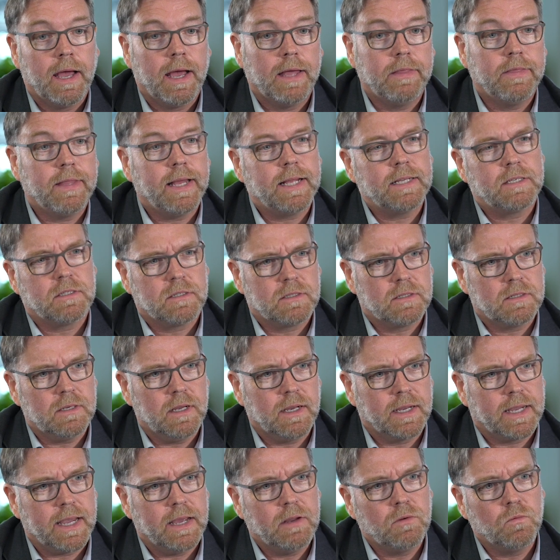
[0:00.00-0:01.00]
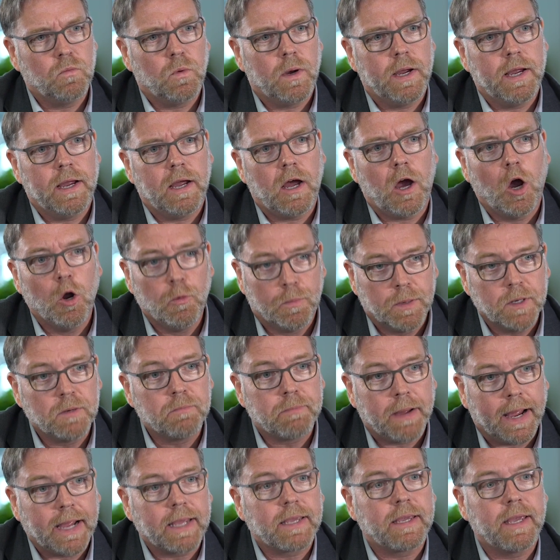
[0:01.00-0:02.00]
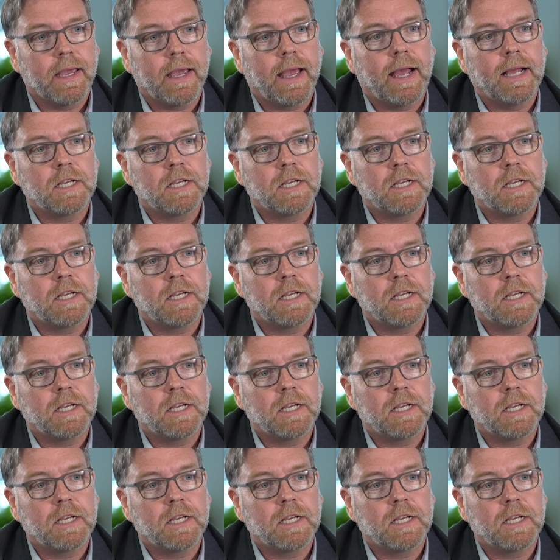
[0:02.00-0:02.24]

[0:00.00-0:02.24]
And that's again where open banking